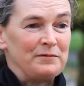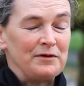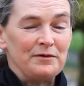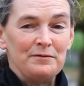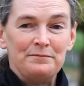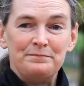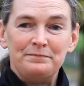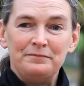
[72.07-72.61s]

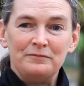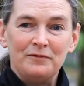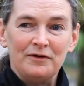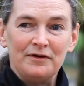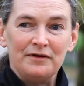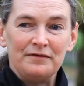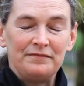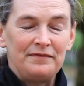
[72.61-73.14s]
we're,
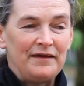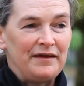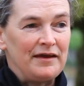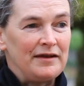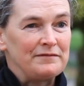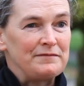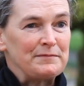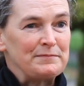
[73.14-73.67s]
we're
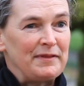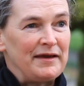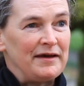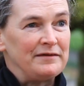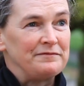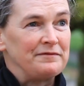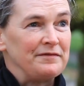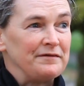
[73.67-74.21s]
thinking of a
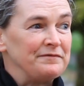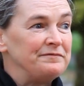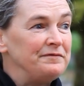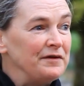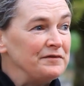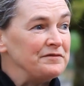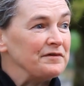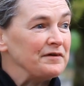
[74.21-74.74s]
plan for the
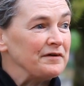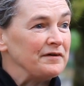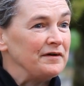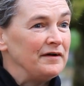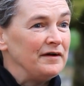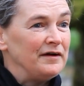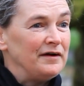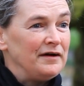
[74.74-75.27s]
future
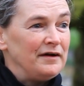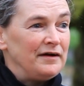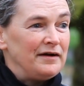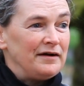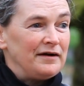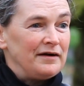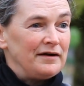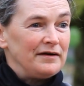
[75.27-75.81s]

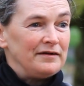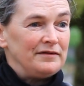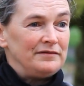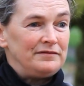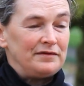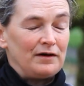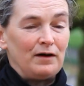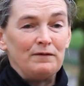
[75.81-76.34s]

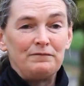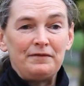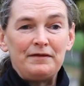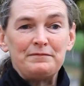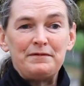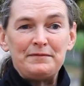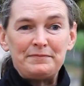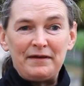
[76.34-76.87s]
to
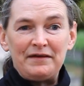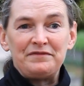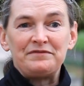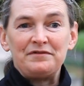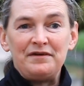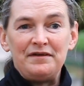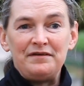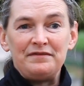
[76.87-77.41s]
hopefully replace
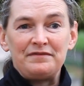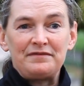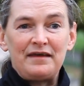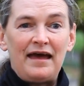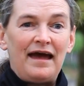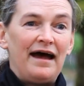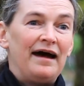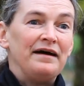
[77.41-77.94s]
trees
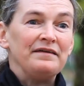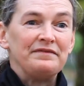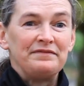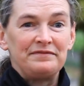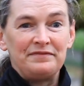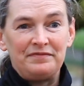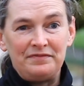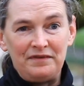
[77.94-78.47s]

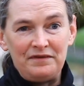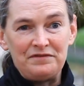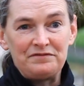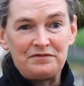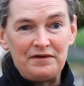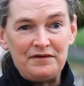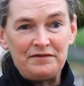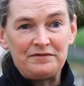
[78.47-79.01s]
as these
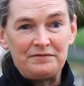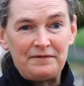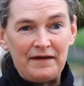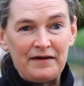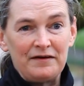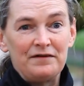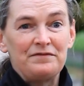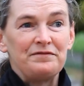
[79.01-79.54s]
trees
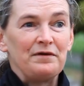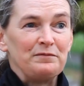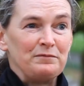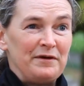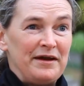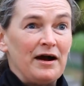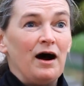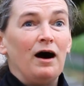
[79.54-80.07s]
fail so
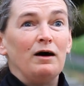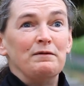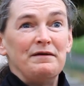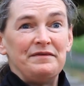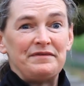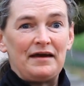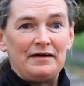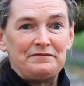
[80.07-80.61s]
we
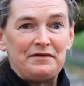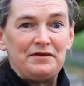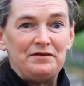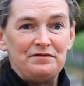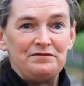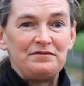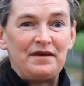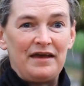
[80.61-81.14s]
always have a
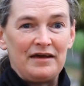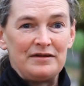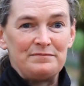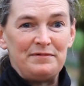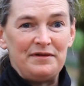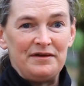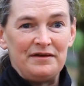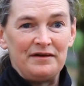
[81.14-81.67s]
huge
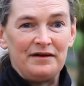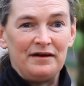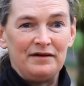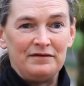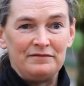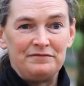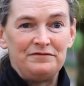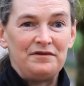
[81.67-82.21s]
canopy
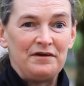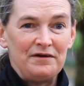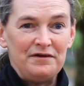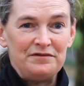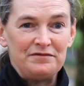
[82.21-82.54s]
of cherry